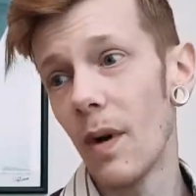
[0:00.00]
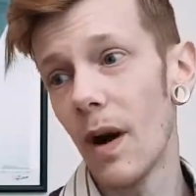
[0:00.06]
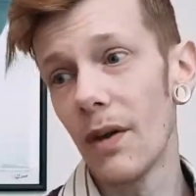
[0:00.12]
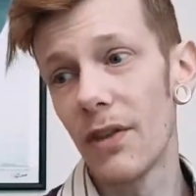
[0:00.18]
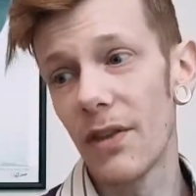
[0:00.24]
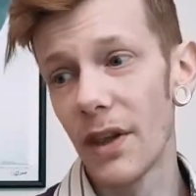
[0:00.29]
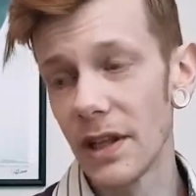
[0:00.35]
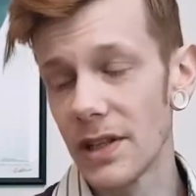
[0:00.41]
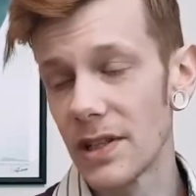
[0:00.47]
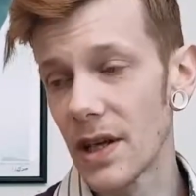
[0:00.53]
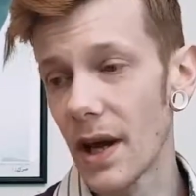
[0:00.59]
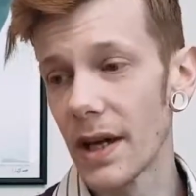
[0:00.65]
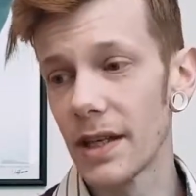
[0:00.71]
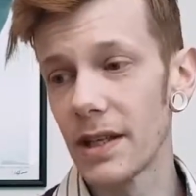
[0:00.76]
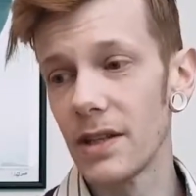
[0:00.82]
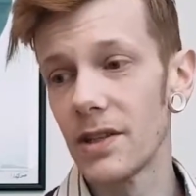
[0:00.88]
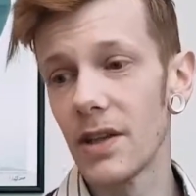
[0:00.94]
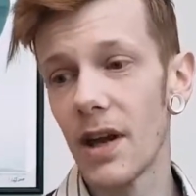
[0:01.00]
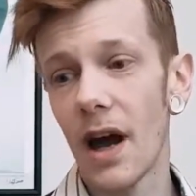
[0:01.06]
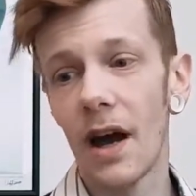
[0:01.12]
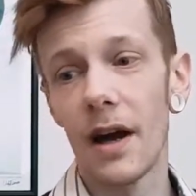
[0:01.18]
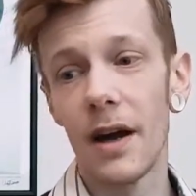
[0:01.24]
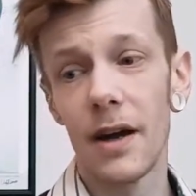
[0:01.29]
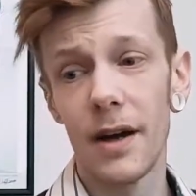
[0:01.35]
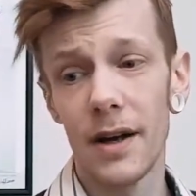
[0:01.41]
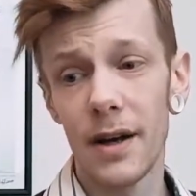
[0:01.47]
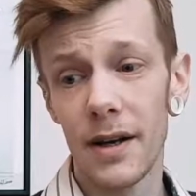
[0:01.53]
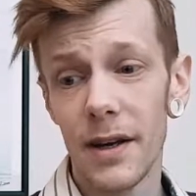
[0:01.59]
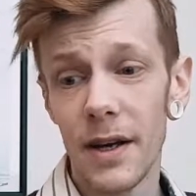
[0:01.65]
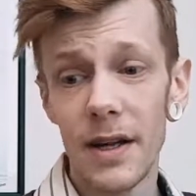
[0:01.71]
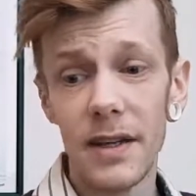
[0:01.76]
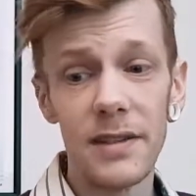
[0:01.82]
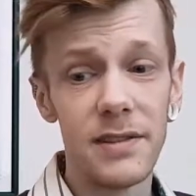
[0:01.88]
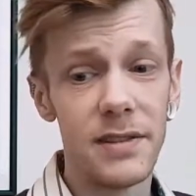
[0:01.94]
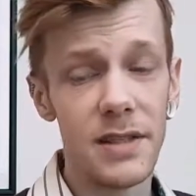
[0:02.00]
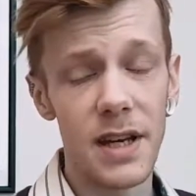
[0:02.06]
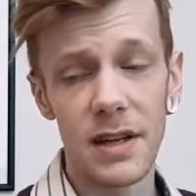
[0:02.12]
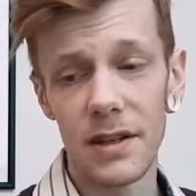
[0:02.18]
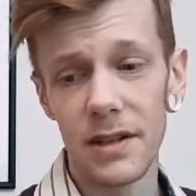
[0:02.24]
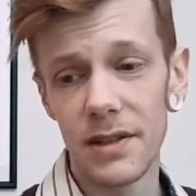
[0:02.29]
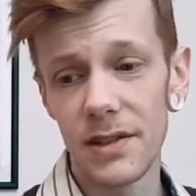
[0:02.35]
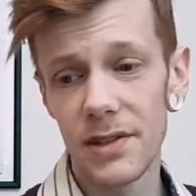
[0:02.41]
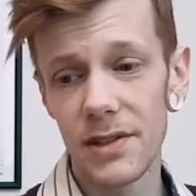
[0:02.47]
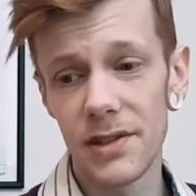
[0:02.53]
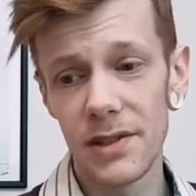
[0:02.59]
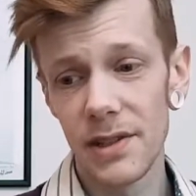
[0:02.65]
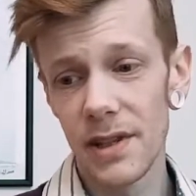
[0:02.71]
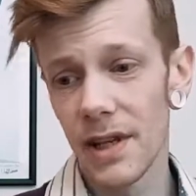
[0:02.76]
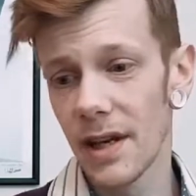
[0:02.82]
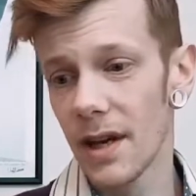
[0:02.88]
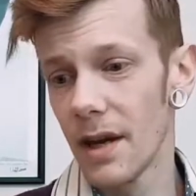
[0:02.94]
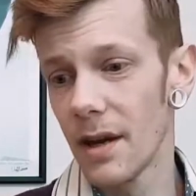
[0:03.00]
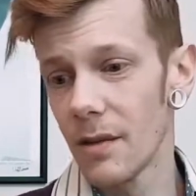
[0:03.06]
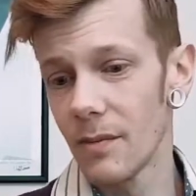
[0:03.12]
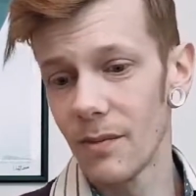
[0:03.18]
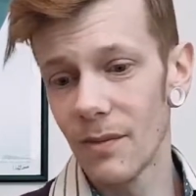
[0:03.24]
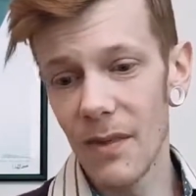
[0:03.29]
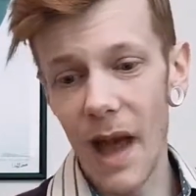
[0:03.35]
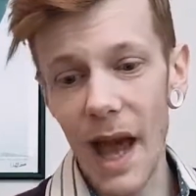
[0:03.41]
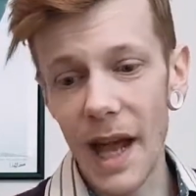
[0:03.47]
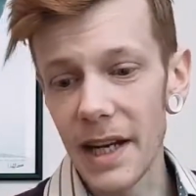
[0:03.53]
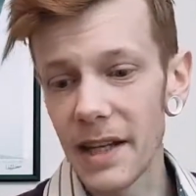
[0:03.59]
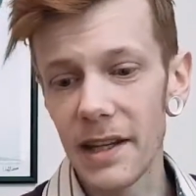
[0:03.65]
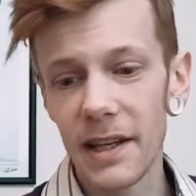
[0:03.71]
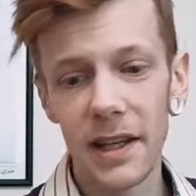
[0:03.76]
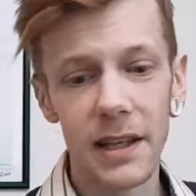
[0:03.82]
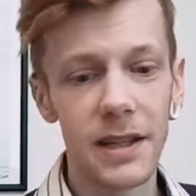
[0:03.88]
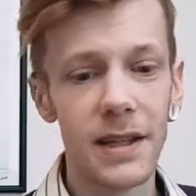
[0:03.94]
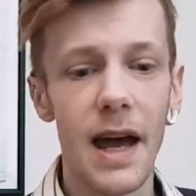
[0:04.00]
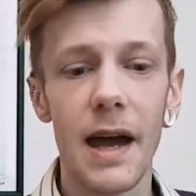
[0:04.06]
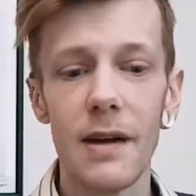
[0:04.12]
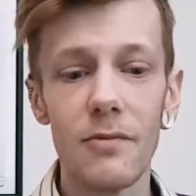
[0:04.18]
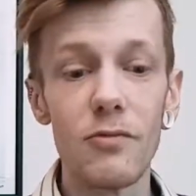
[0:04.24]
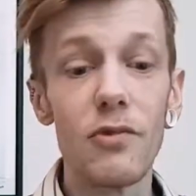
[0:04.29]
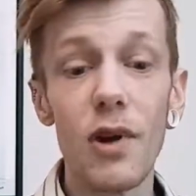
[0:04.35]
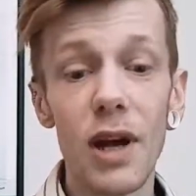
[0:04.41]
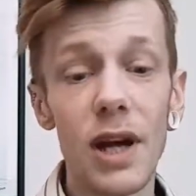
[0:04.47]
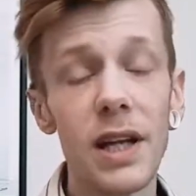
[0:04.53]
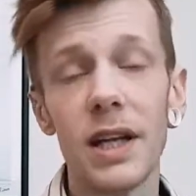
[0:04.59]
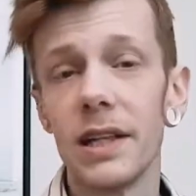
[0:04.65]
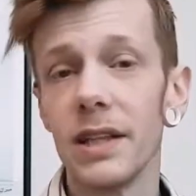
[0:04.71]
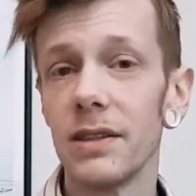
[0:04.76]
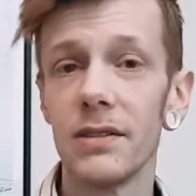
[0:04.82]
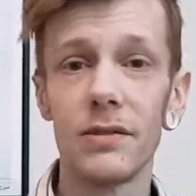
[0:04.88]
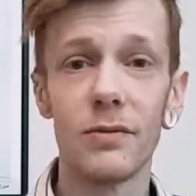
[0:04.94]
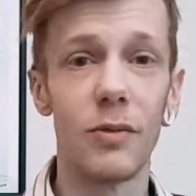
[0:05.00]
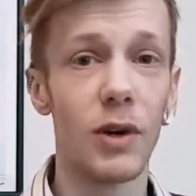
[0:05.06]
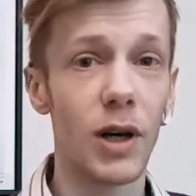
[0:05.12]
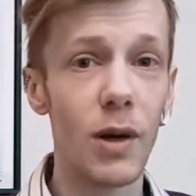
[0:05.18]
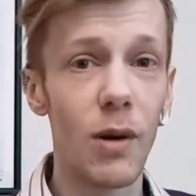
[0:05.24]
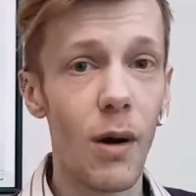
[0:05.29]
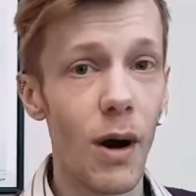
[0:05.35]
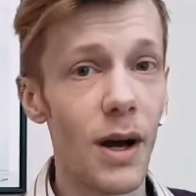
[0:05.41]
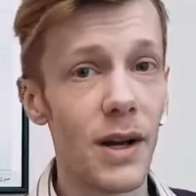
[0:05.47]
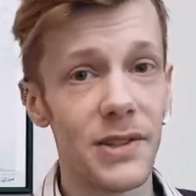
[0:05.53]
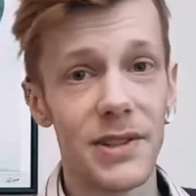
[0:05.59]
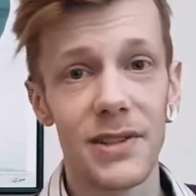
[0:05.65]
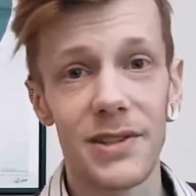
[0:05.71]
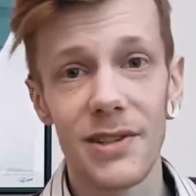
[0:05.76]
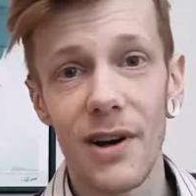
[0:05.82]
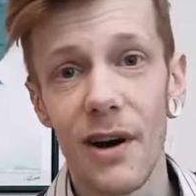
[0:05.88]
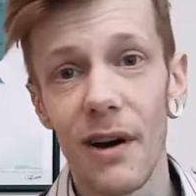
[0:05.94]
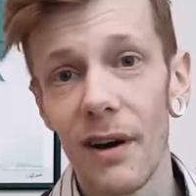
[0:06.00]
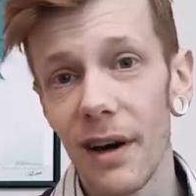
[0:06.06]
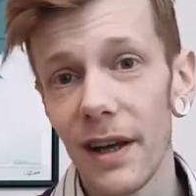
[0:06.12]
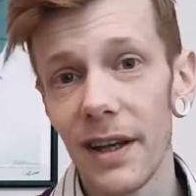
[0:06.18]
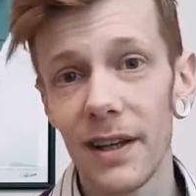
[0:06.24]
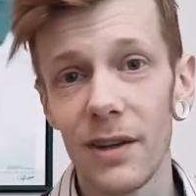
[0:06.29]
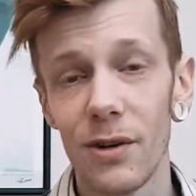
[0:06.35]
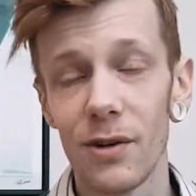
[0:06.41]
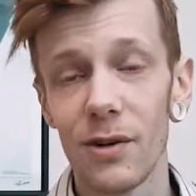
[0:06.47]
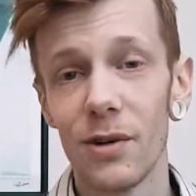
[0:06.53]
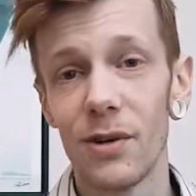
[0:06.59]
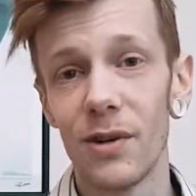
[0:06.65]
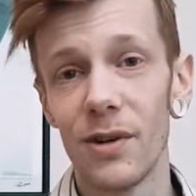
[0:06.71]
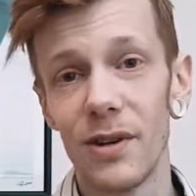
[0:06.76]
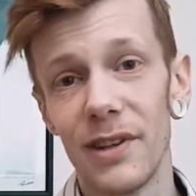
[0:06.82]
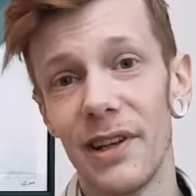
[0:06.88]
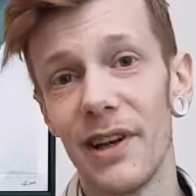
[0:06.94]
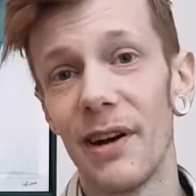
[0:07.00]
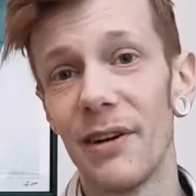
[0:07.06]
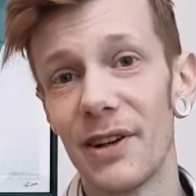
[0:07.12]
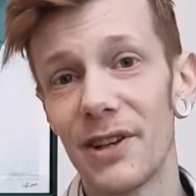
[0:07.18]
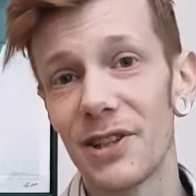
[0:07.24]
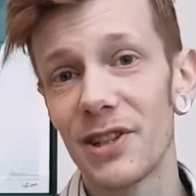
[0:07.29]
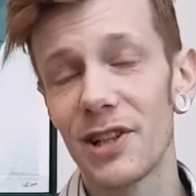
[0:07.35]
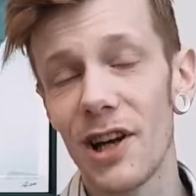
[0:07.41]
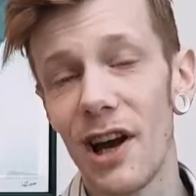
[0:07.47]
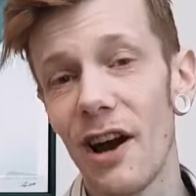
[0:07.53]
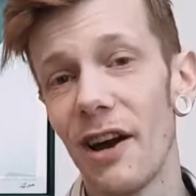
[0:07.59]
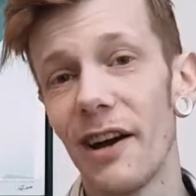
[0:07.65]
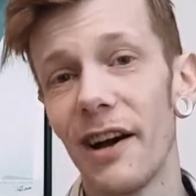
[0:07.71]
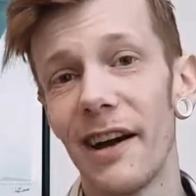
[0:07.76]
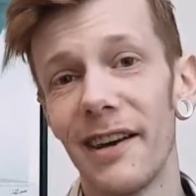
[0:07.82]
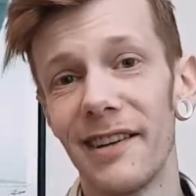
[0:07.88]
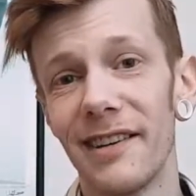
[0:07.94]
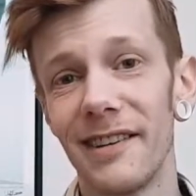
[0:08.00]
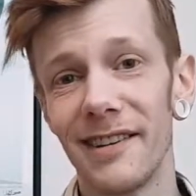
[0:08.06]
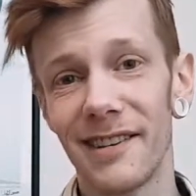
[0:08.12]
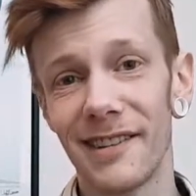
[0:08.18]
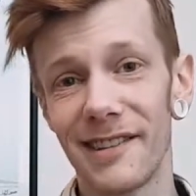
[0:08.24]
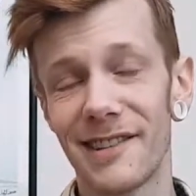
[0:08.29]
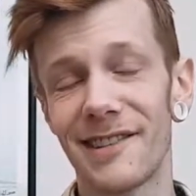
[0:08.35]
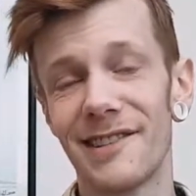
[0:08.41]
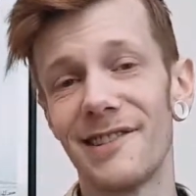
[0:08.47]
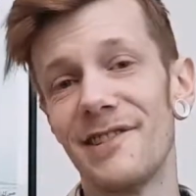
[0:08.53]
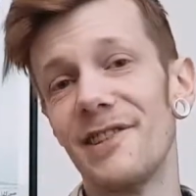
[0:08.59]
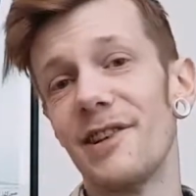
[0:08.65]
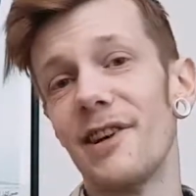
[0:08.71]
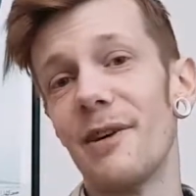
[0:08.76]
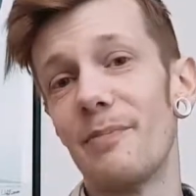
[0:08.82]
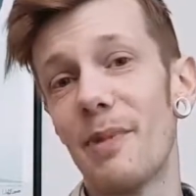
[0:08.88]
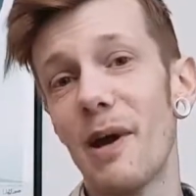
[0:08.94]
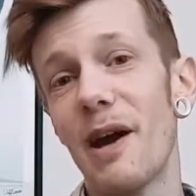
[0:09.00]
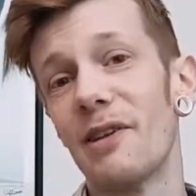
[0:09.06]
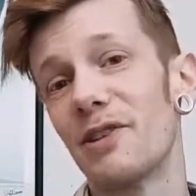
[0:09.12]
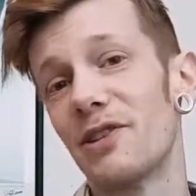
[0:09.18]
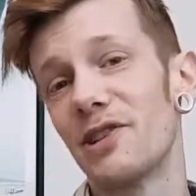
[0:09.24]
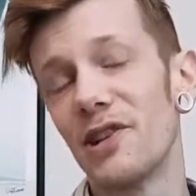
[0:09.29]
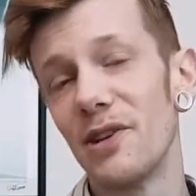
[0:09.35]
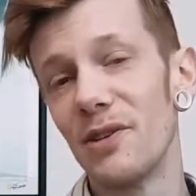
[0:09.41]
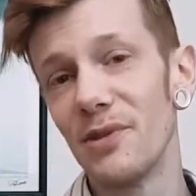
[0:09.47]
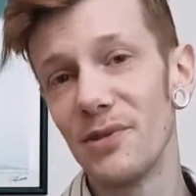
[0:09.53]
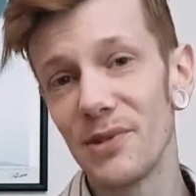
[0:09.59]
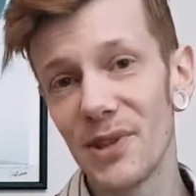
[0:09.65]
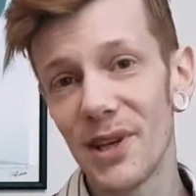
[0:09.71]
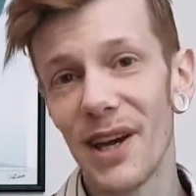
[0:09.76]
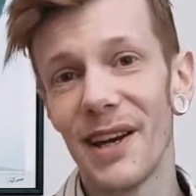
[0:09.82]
things like uh, dinners, anything that really requires a tie or you know a shirt and a pair of shoes.